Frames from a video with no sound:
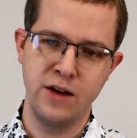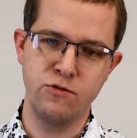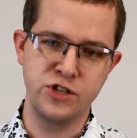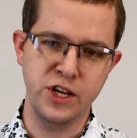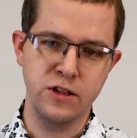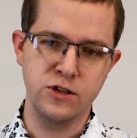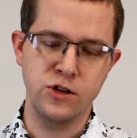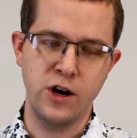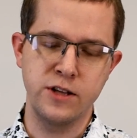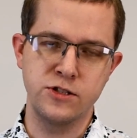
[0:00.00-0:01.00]

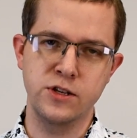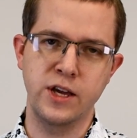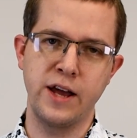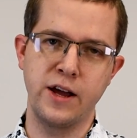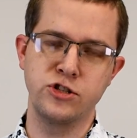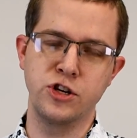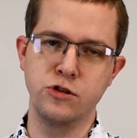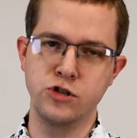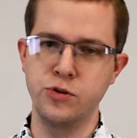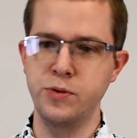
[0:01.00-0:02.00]
Reticulocytes can actually
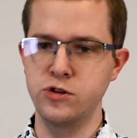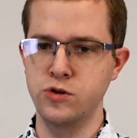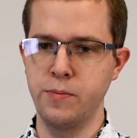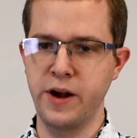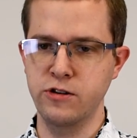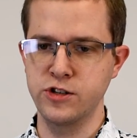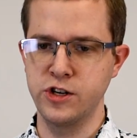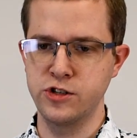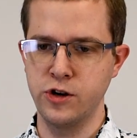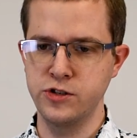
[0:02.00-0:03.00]
contribute to a
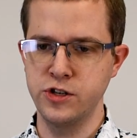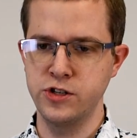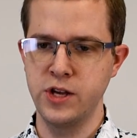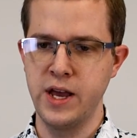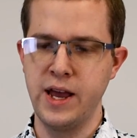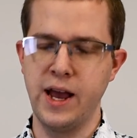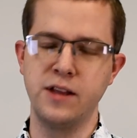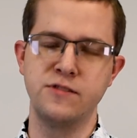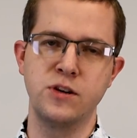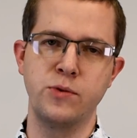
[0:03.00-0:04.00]
macrocytosis,
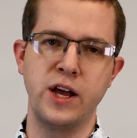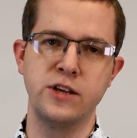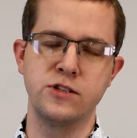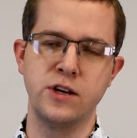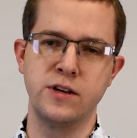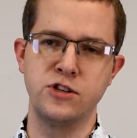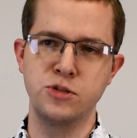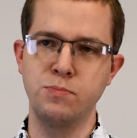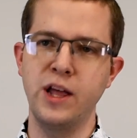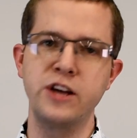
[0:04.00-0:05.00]
and if someone has a
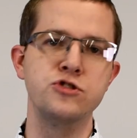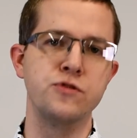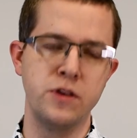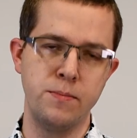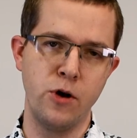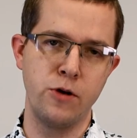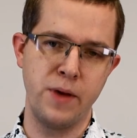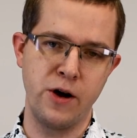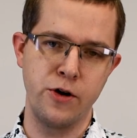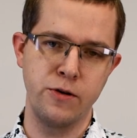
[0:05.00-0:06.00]
dysplasia of their bone
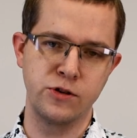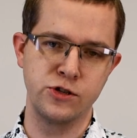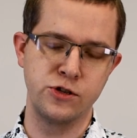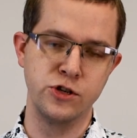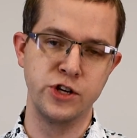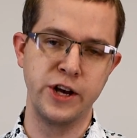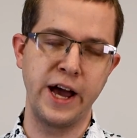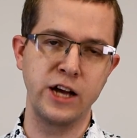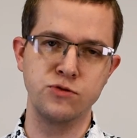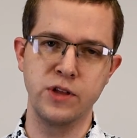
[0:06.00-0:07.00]
marrow, which is usually an
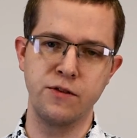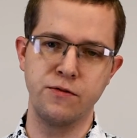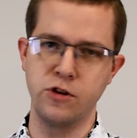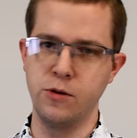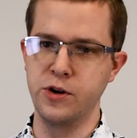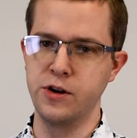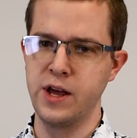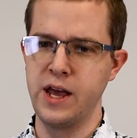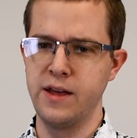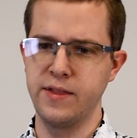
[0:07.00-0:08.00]
age-related phenomenon,
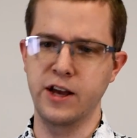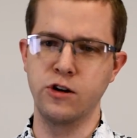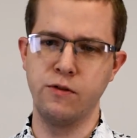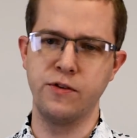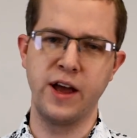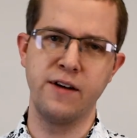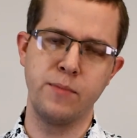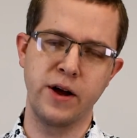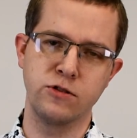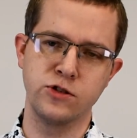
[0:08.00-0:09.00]
they can often have
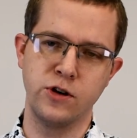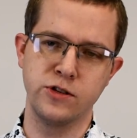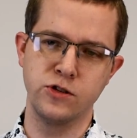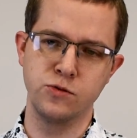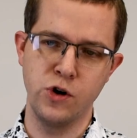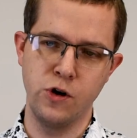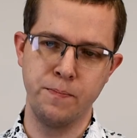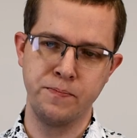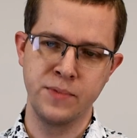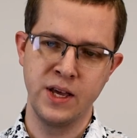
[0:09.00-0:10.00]
macrocytes as well.